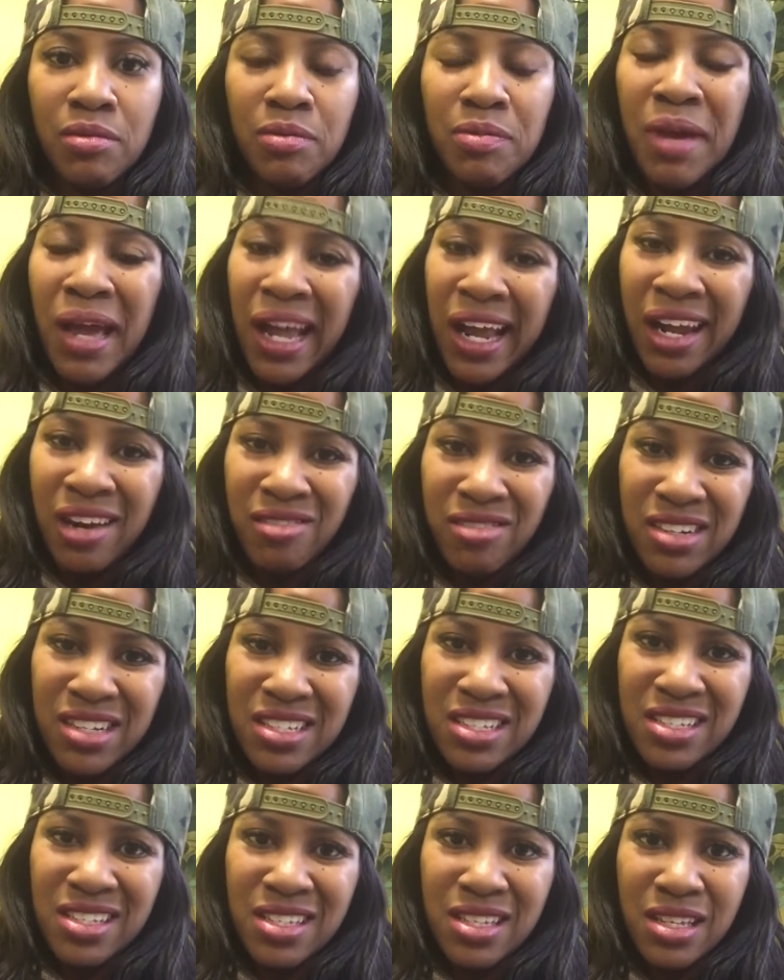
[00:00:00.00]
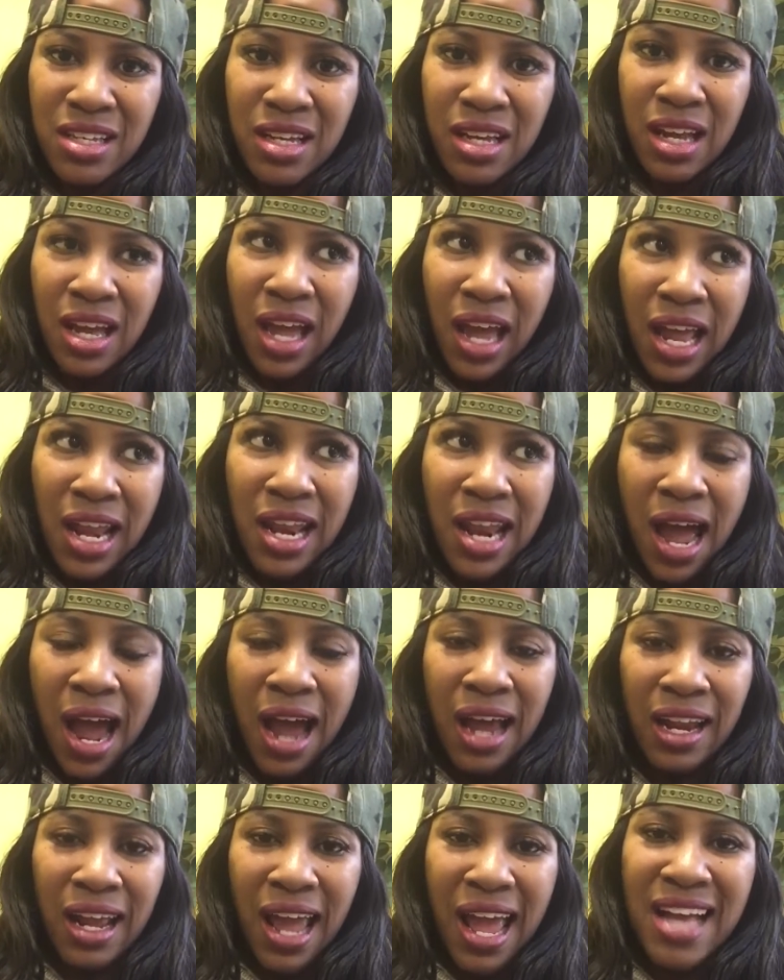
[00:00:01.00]
parents and
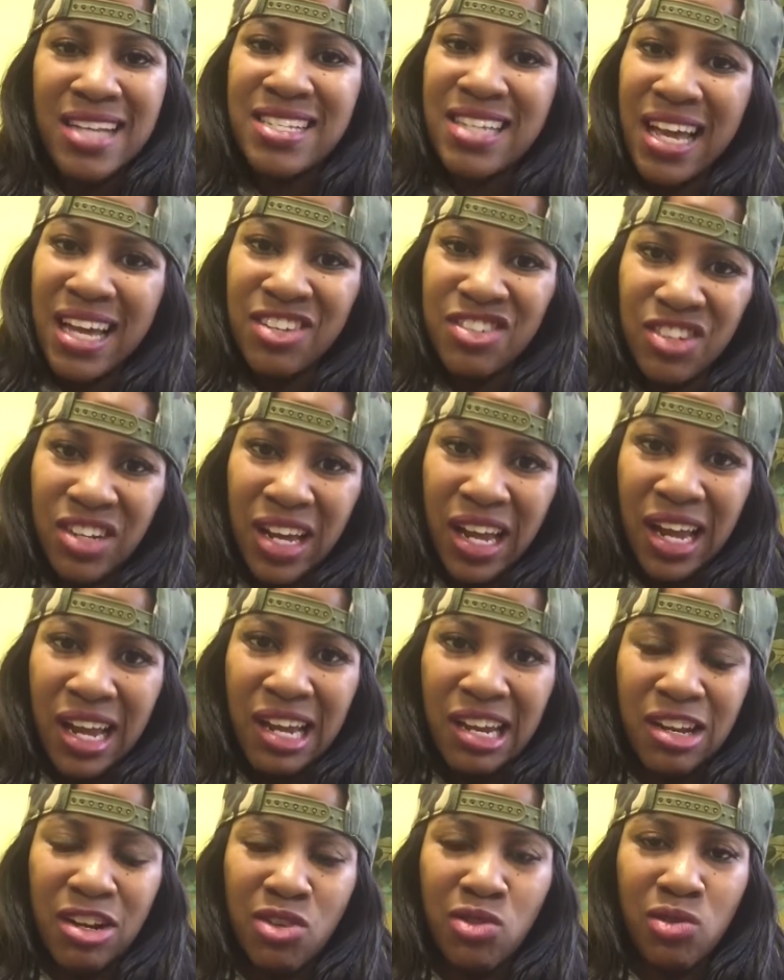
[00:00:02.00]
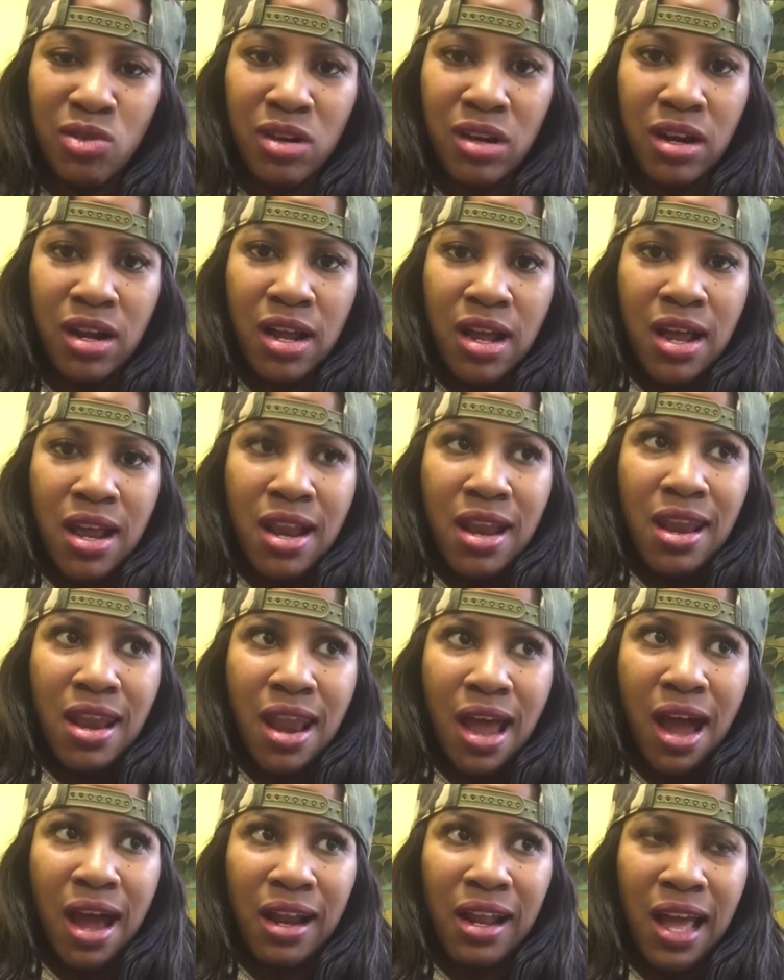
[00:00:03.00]
not as educated, or
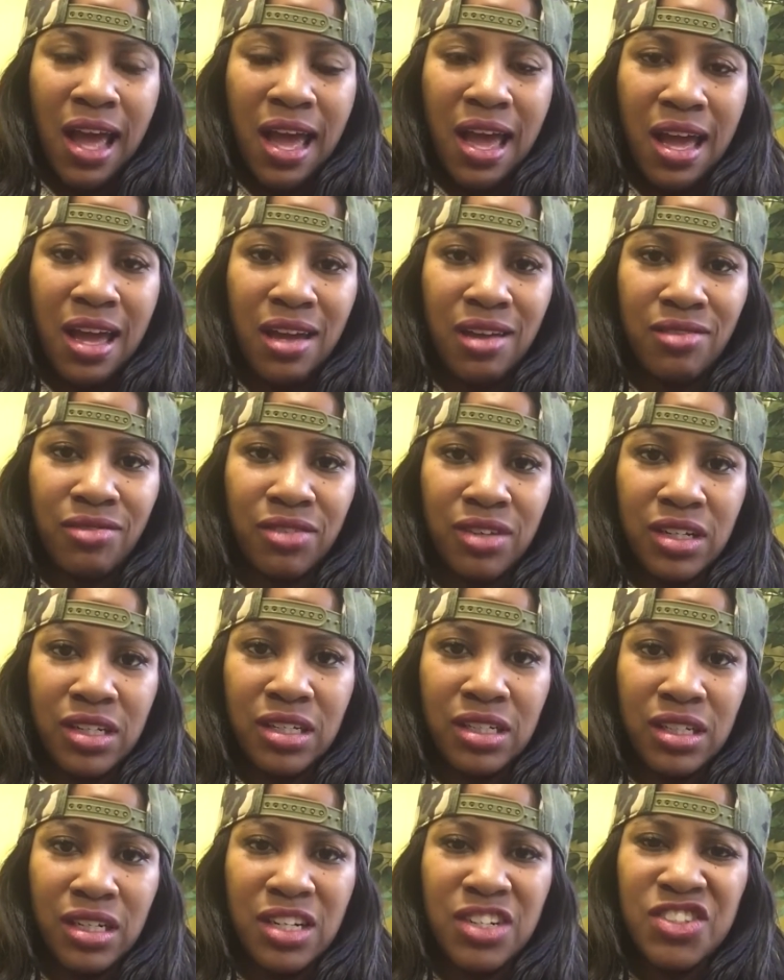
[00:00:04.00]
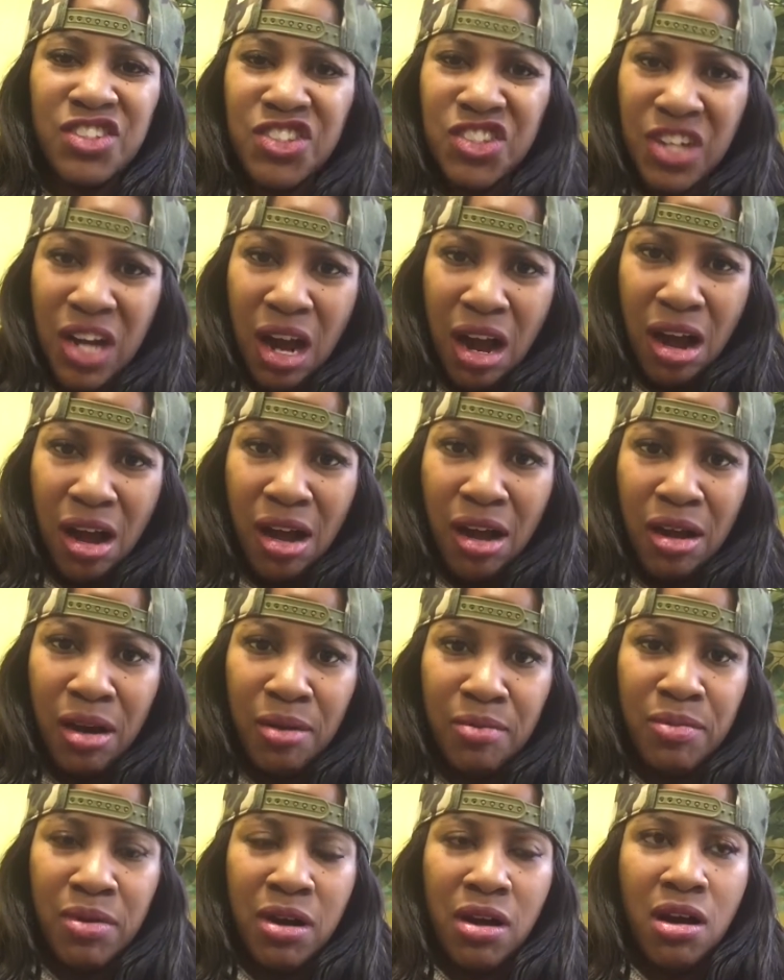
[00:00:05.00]
not have a
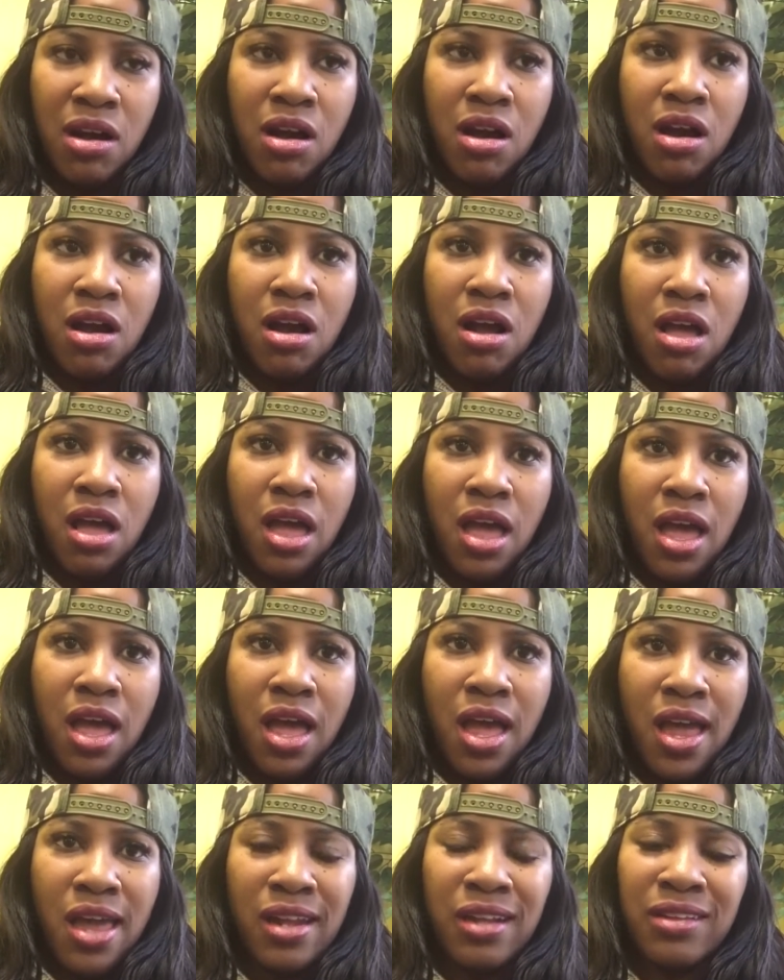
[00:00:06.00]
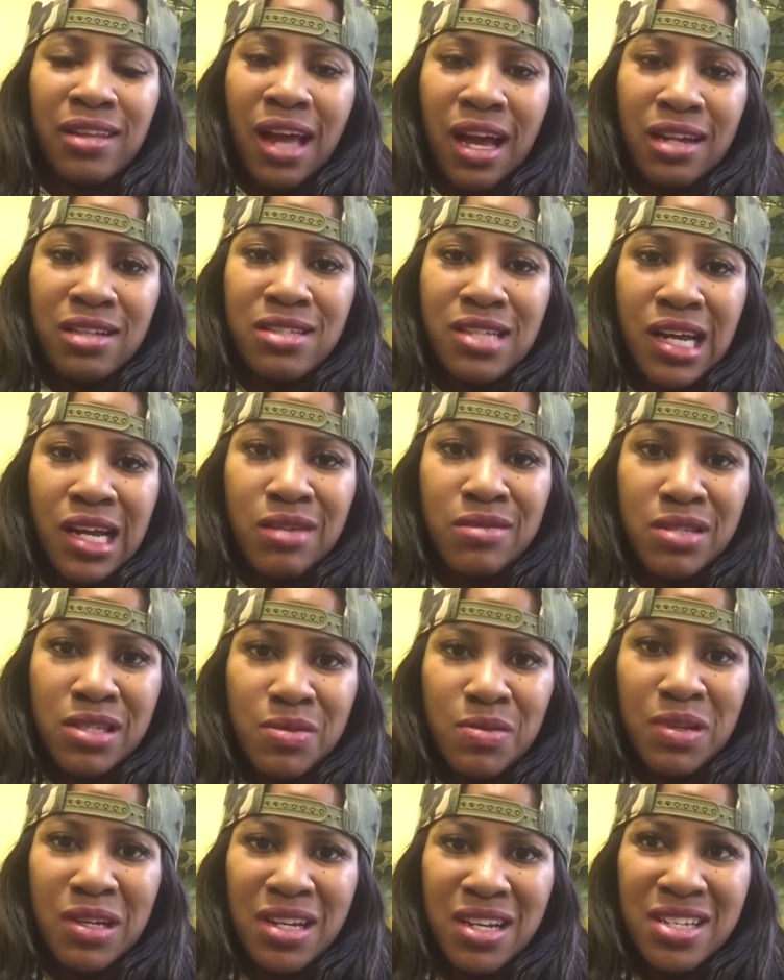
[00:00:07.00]
job. And a lot of times it's
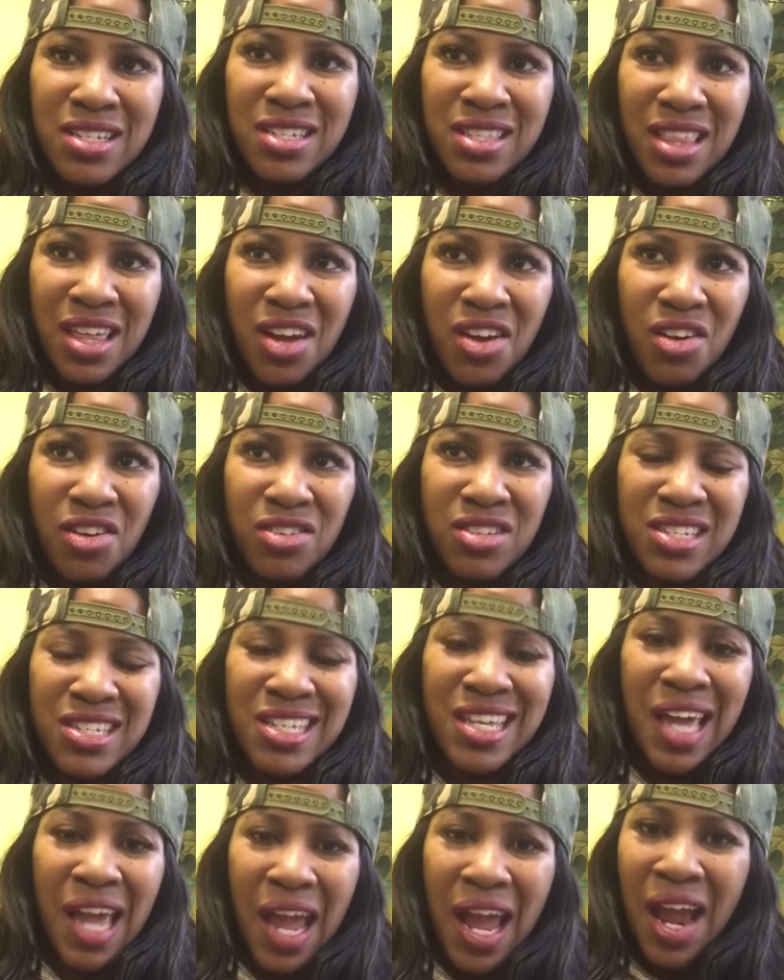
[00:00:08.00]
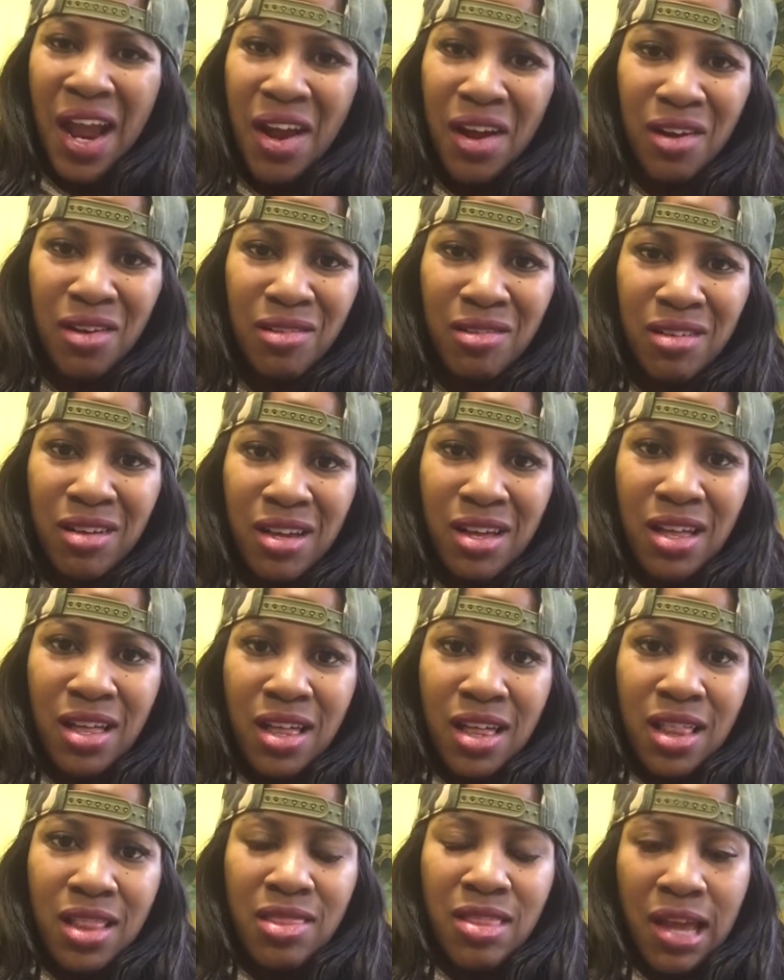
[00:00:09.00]
because they're scared.
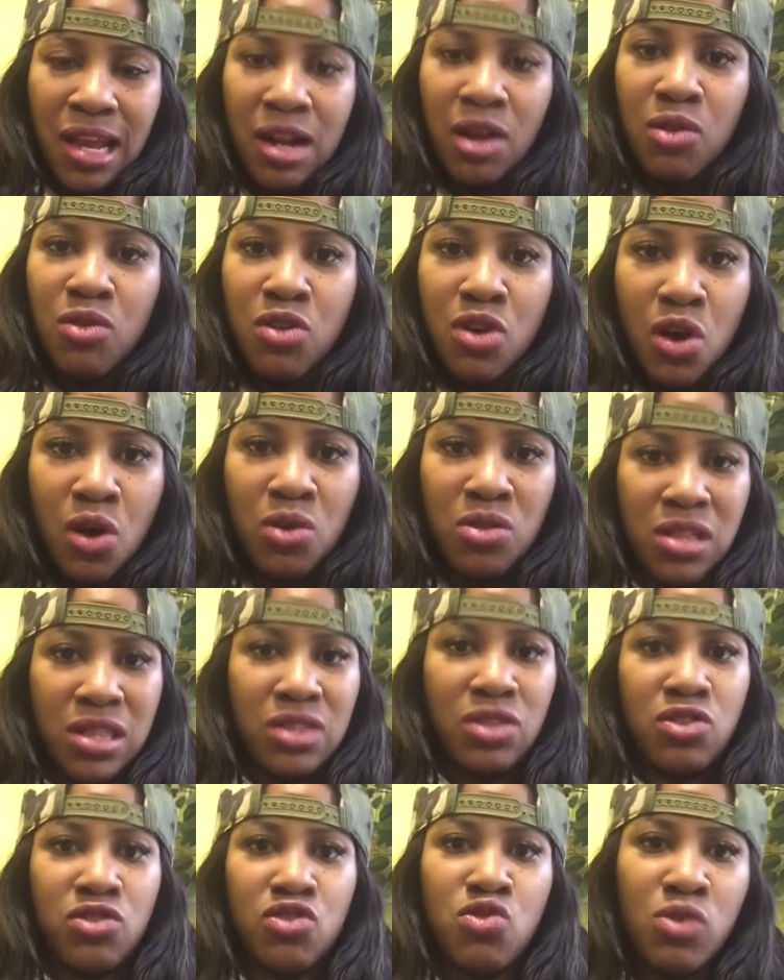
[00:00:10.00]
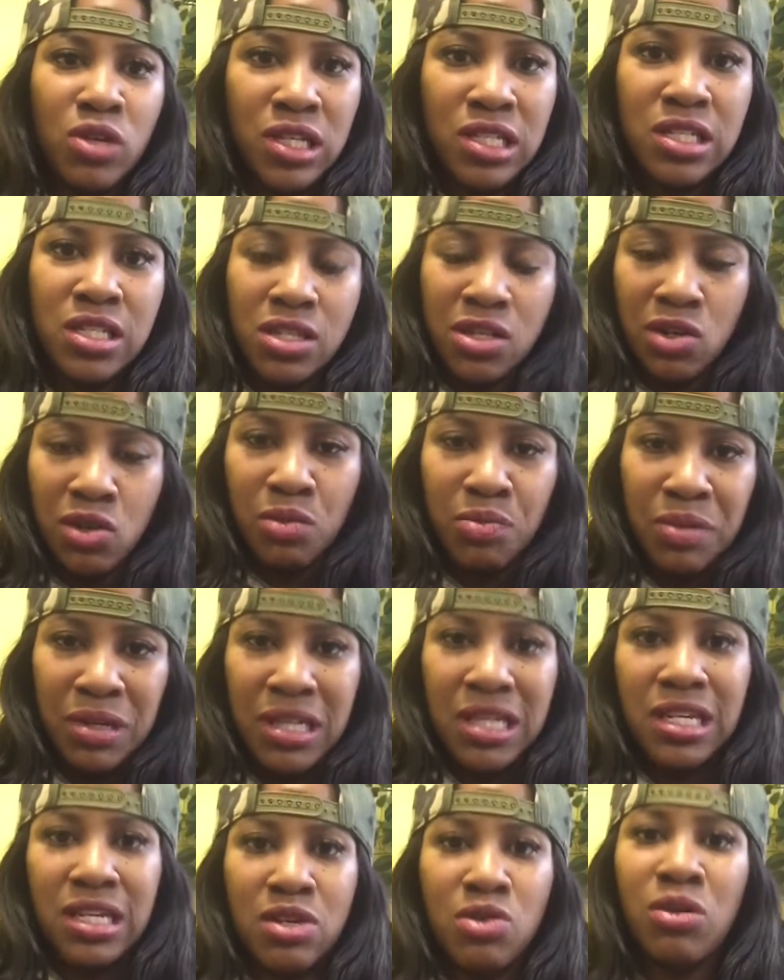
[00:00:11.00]
They don't know that you can
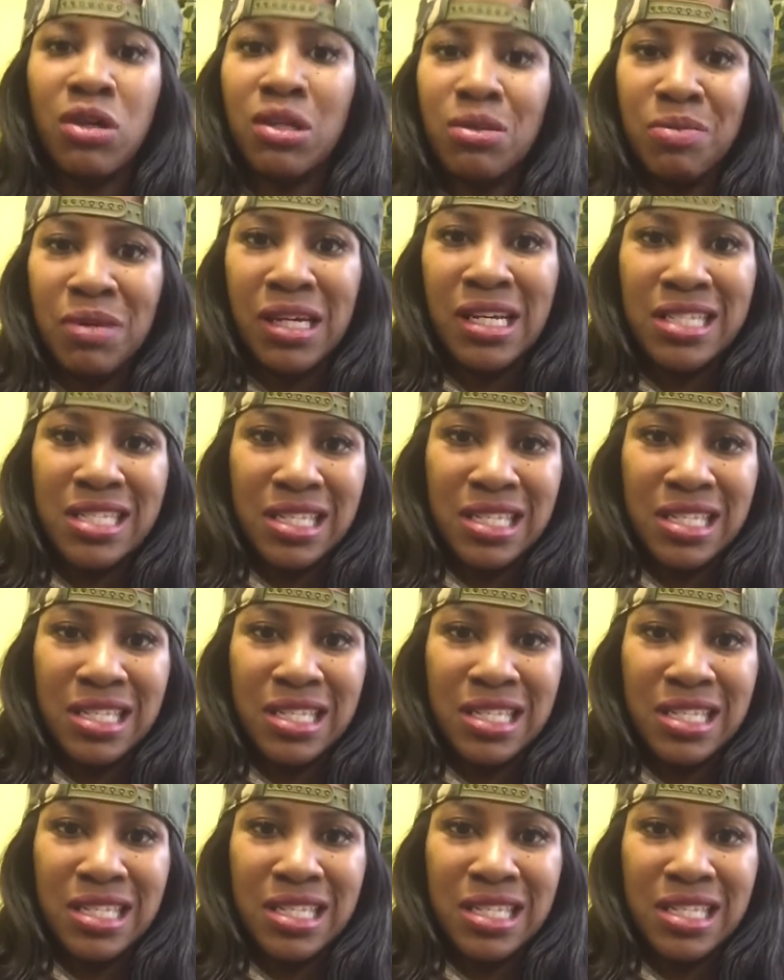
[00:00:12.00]
be a